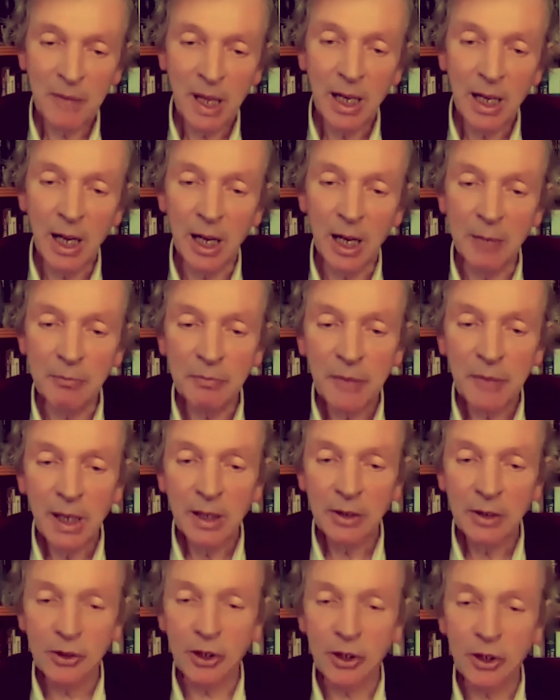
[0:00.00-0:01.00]
Um,
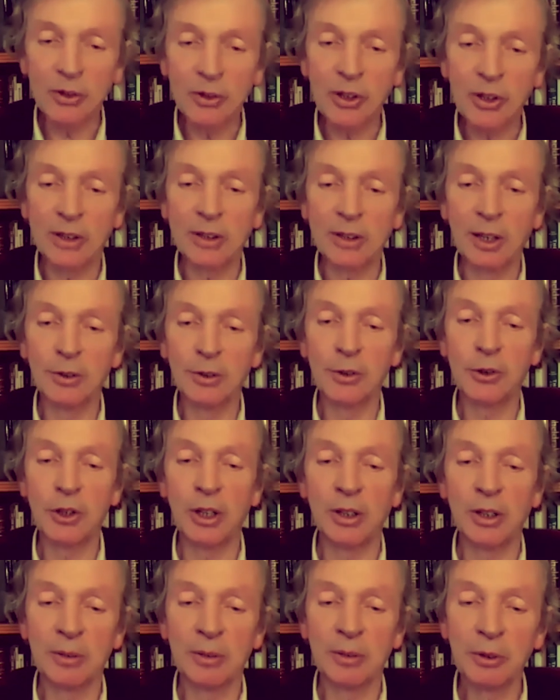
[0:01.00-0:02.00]
so in psychology,
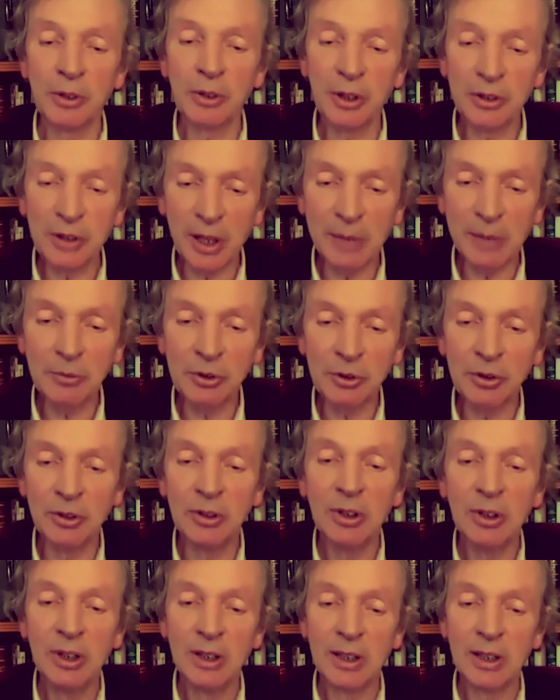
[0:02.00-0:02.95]
there was an attempt to